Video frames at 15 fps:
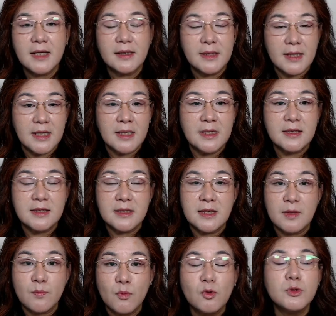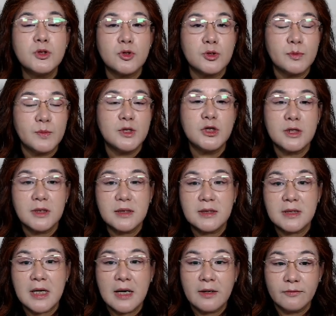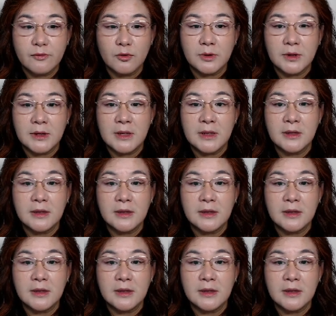is the most auspicious star for the year.